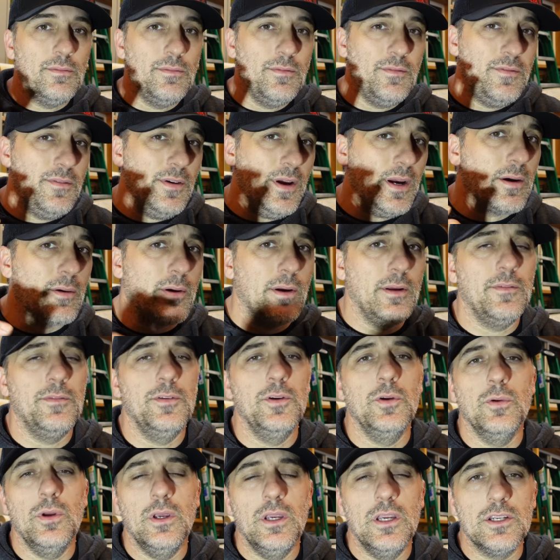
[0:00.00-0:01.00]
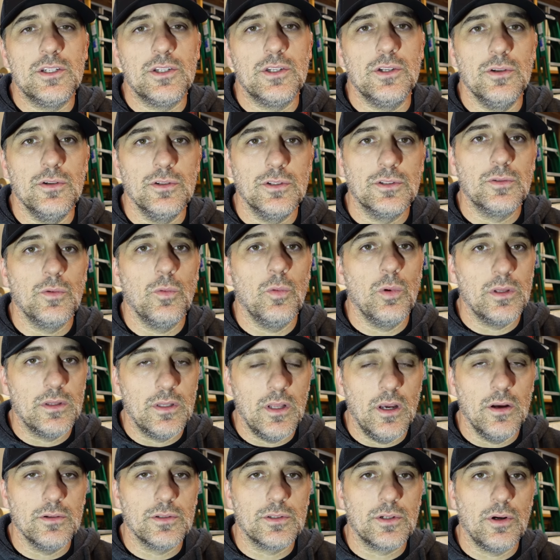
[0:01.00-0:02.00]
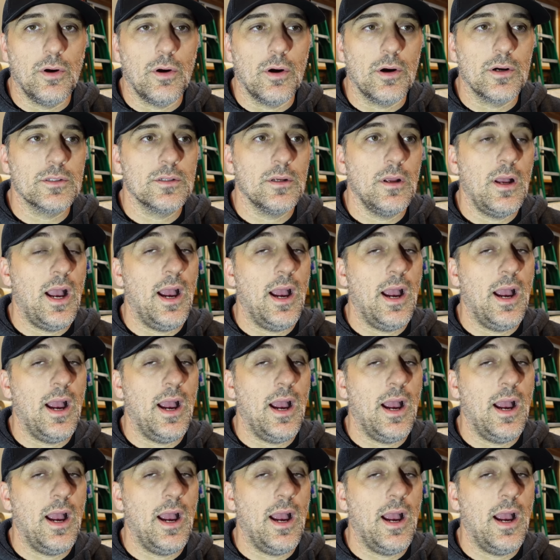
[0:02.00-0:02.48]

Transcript: Very few issues with those cars.